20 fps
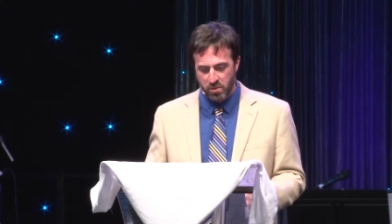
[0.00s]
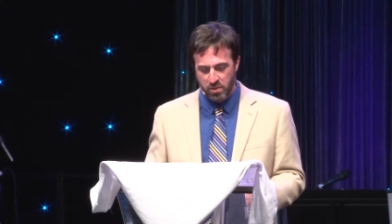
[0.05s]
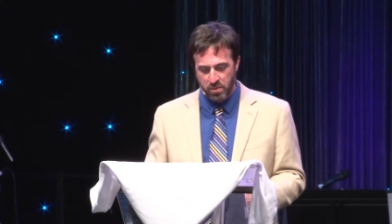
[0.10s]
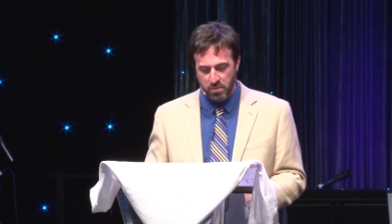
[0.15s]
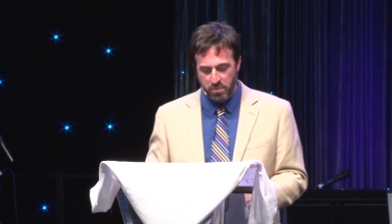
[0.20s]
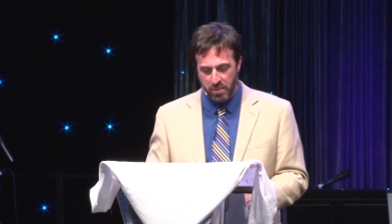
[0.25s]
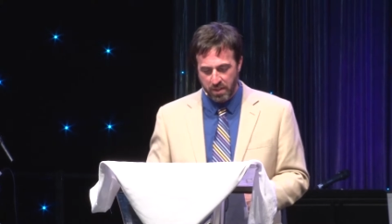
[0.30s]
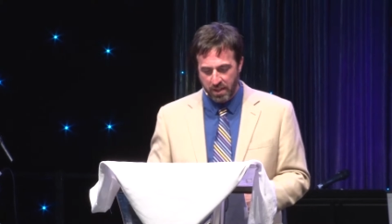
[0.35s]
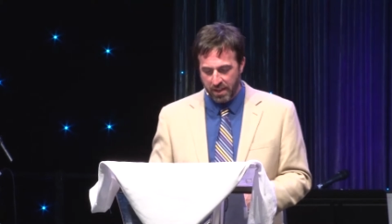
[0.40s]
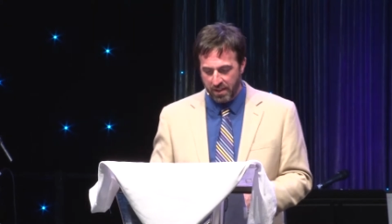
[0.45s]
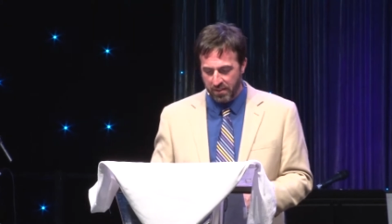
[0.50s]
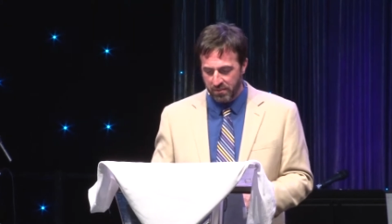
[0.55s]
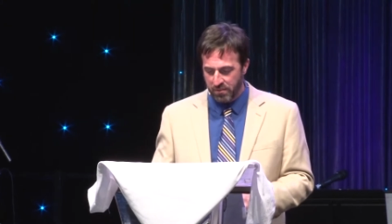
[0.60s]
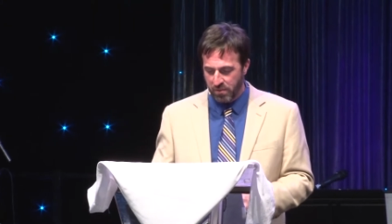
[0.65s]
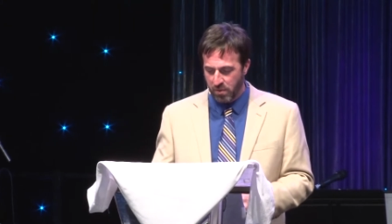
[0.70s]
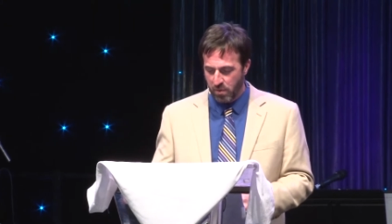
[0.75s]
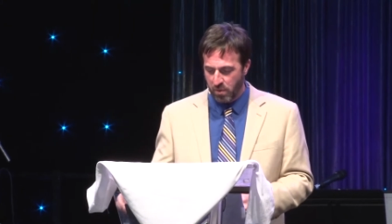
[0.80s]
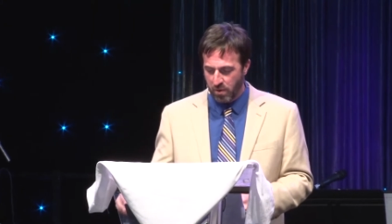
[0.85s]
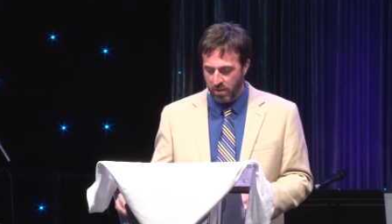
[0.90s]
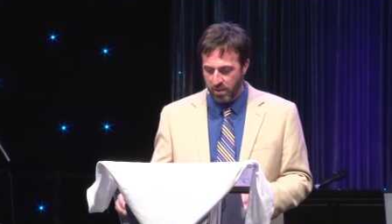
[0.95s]
had planned
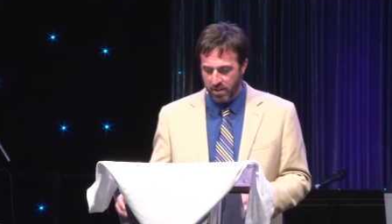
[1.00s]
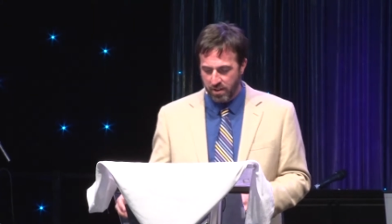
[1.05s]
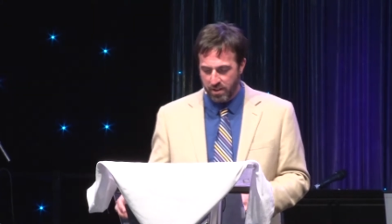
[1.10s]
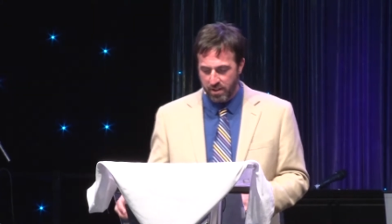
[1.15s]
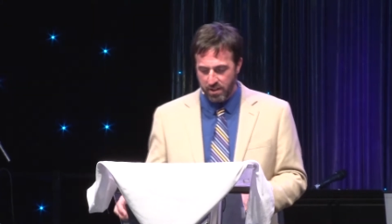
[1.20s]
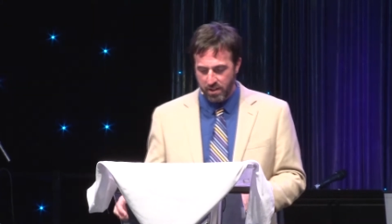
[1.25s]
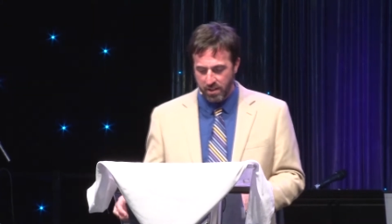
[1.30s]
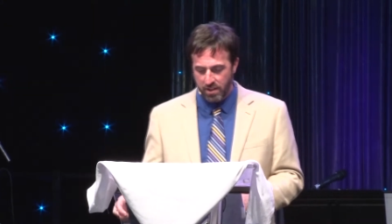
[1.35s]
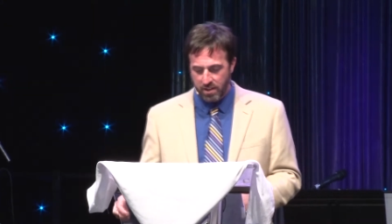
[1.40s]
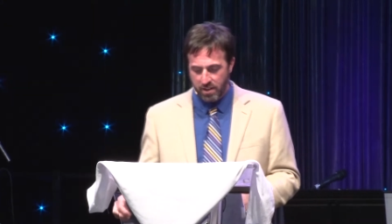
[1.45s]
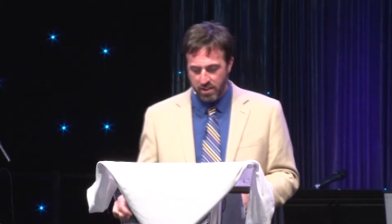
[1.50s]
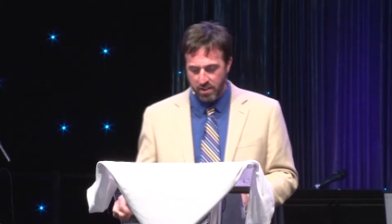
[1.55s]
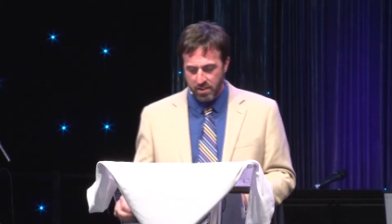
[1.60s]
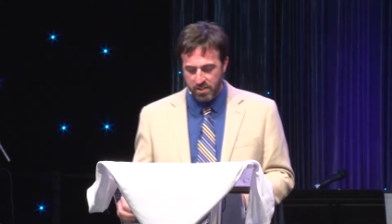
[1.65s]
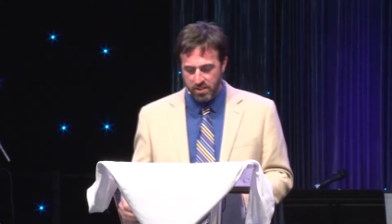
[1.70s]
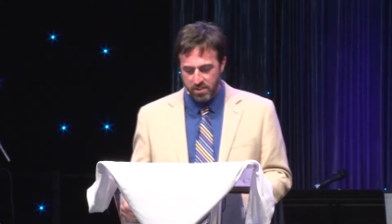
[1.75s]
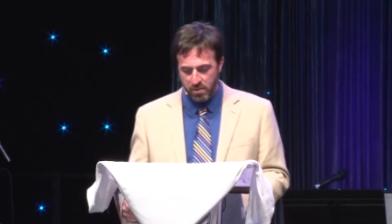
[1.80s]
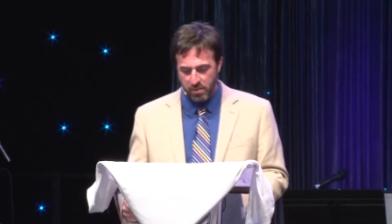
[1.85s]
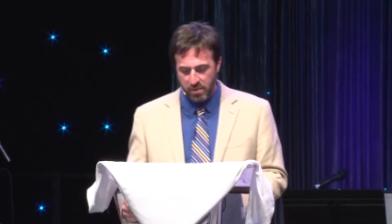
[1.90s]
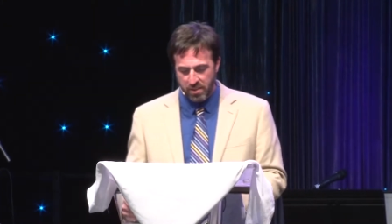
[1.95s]
for.
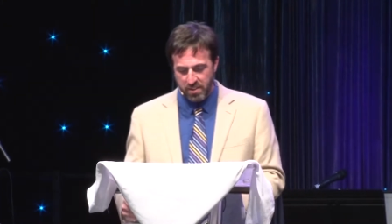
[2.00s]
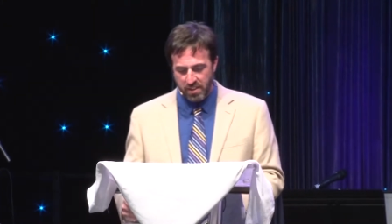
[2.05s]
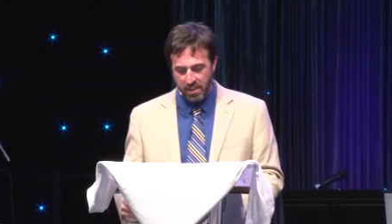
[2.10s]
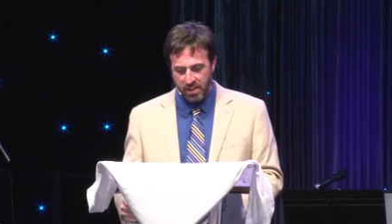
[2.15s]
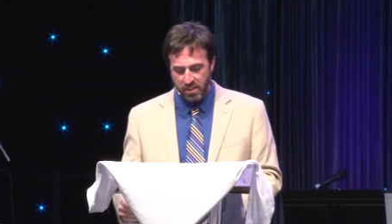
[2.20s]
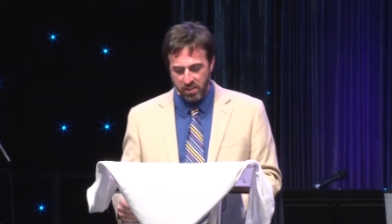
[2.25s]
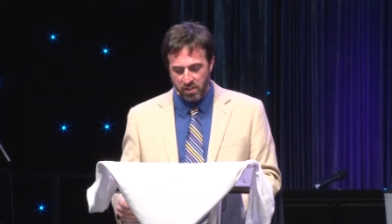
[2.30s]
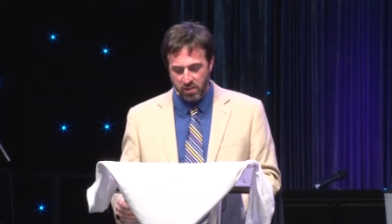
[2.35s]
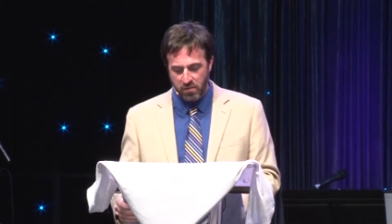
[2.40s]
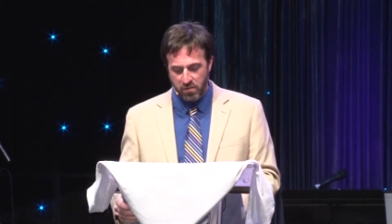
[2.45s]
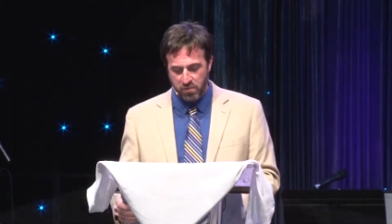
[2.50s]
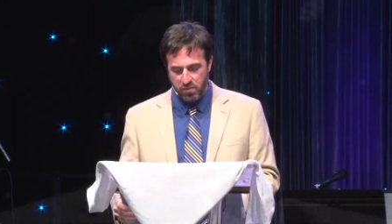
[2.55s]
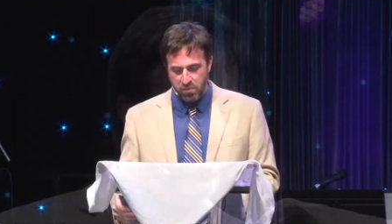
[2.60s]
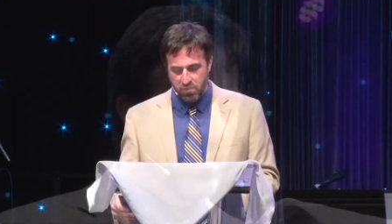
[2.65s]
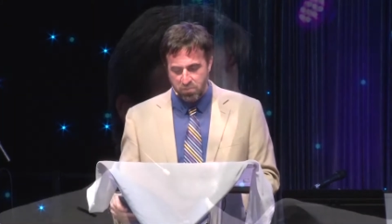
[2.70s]
So we thank you for